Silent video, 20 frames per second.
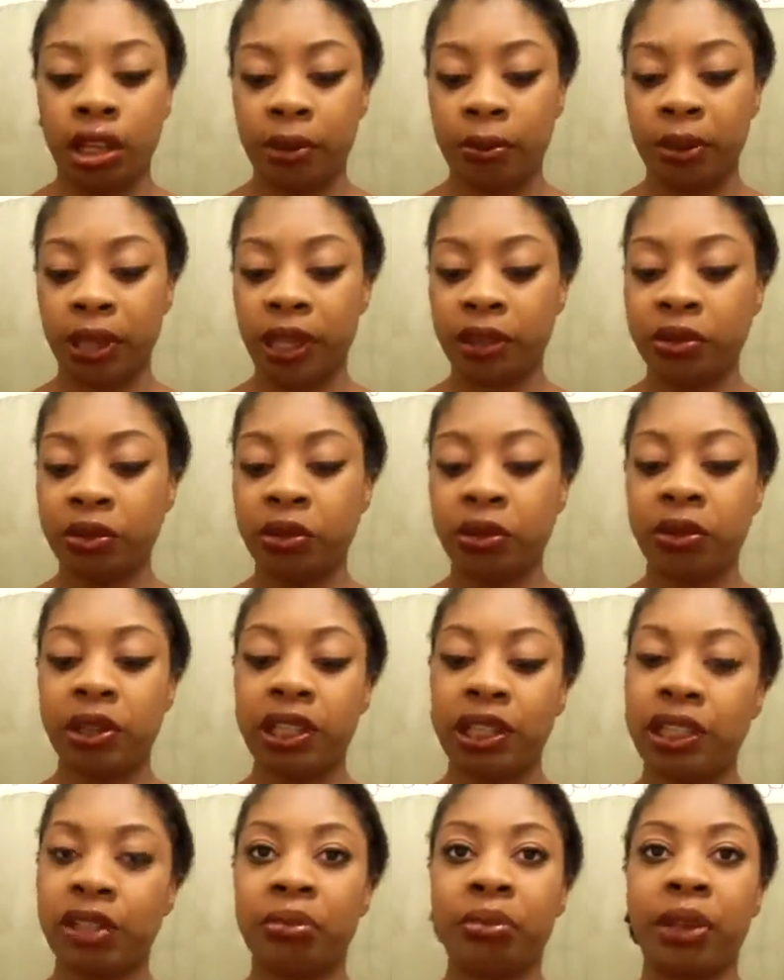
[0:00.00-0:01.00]
But I do know
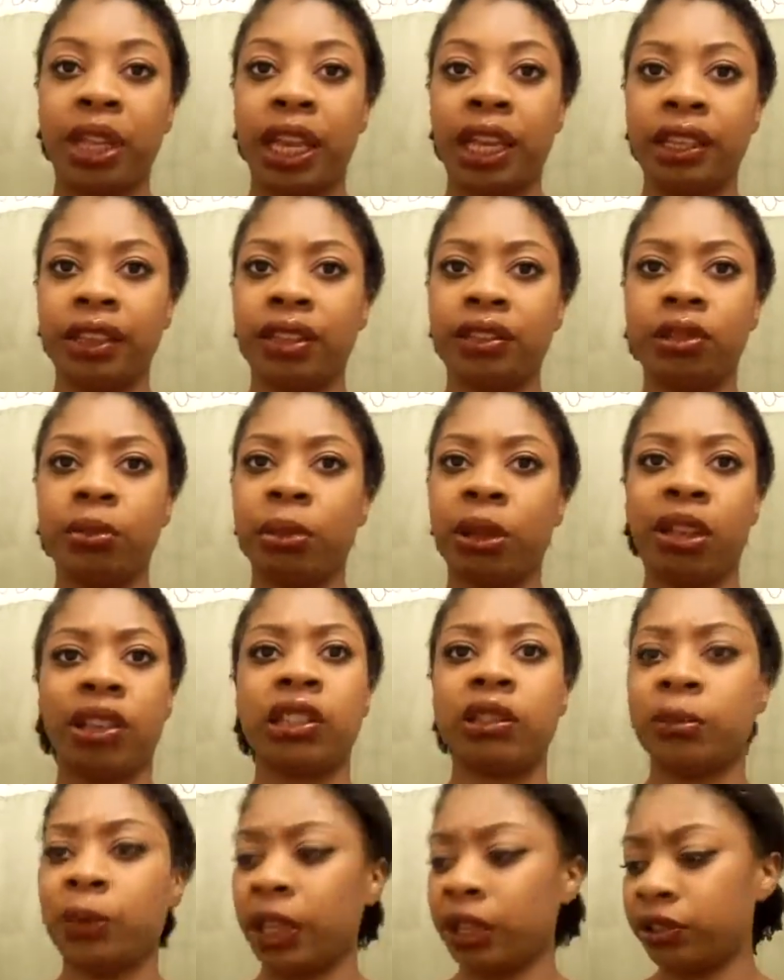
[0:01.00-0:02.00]
it's in black, like the black
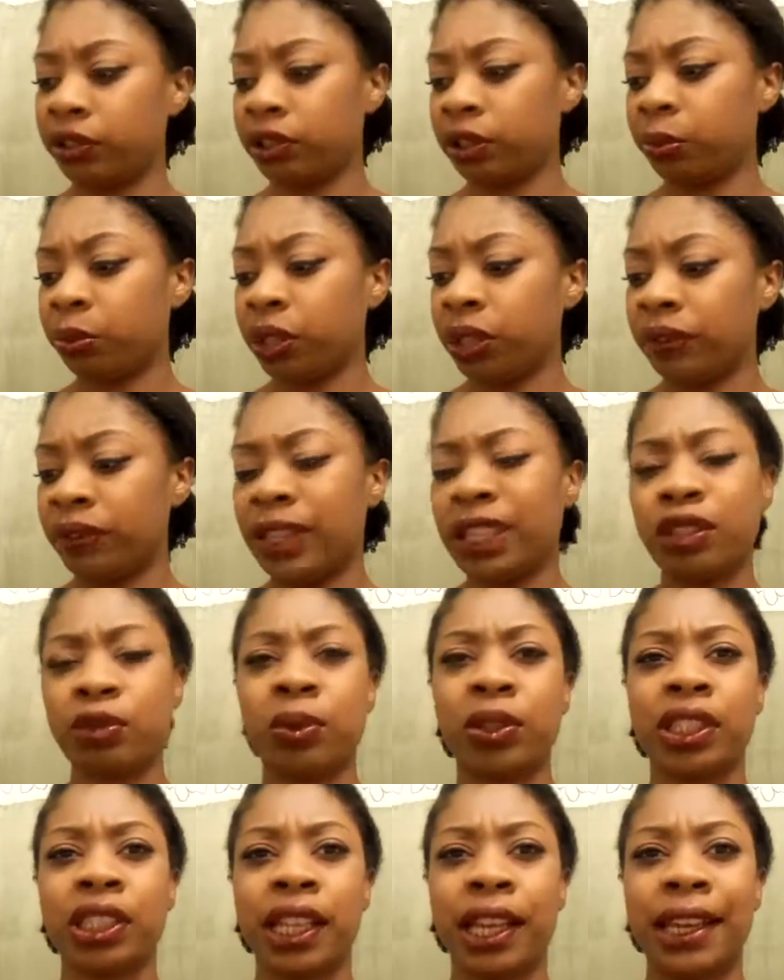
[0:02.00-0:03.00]
is black or something. This
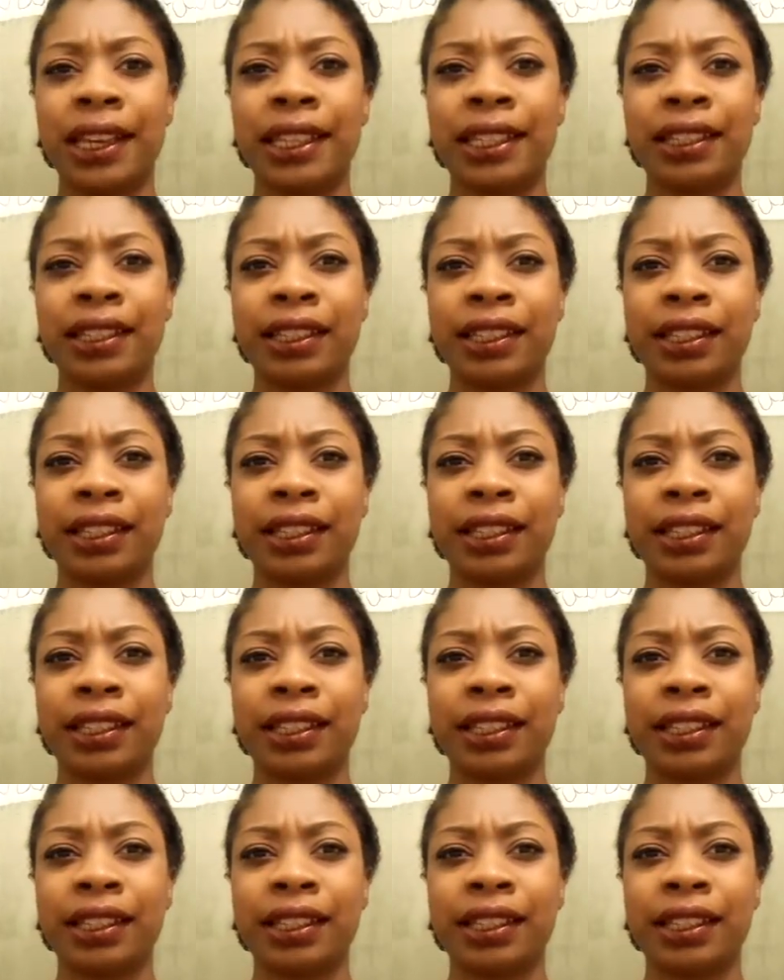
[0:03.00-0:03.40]
was like